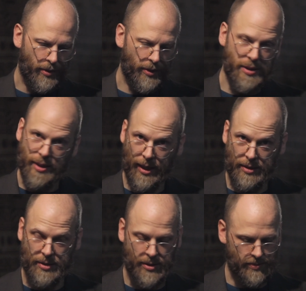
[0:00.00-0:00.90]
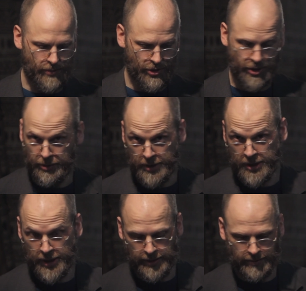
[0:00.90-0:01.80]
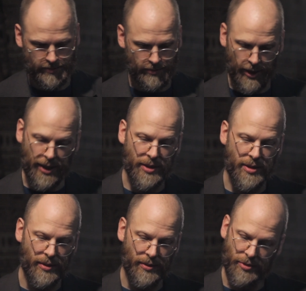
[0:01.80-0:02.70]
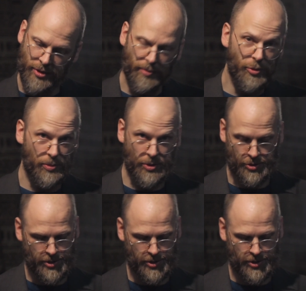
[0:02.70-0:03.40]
This has mysteriously led some to